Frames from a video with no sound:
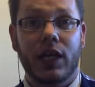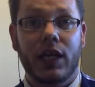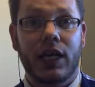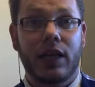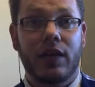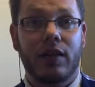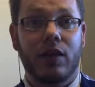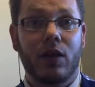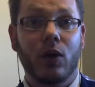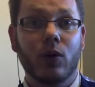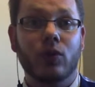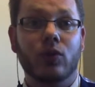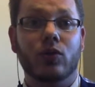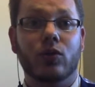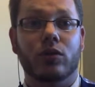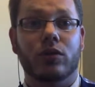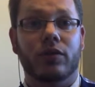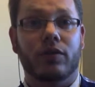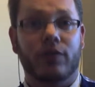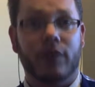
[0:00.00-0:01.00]
In those
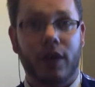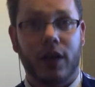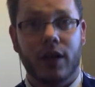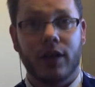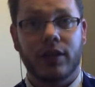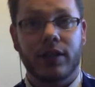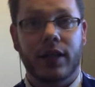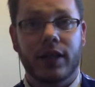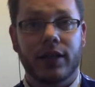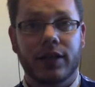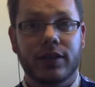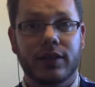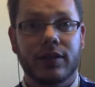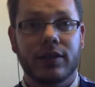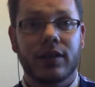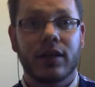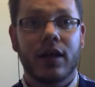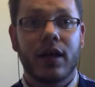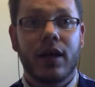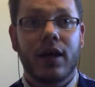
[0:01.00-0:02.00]
sorts of
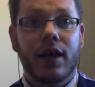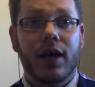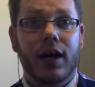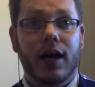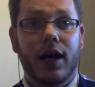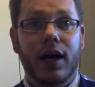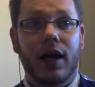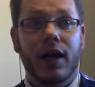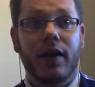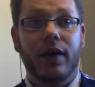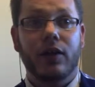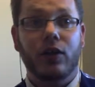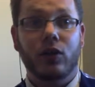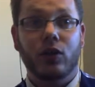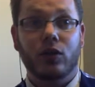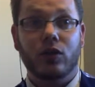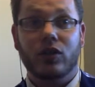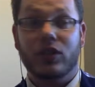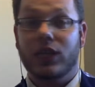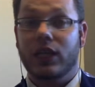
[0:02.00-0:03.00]
contexts,
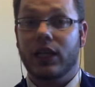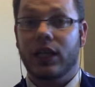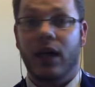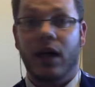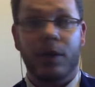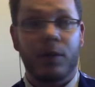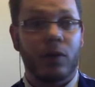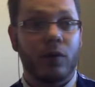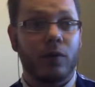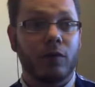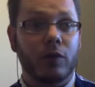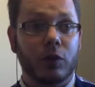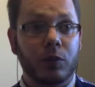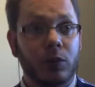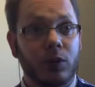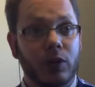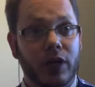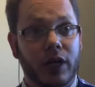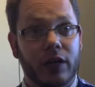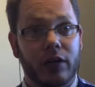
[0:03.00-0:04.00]
you'll see a lot more
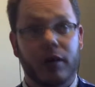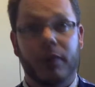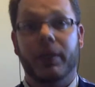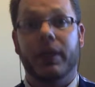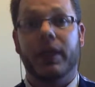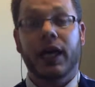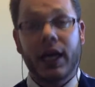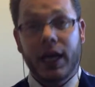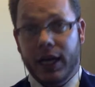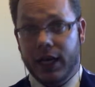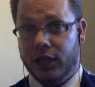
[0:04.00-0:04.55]
Fishbone diagramming.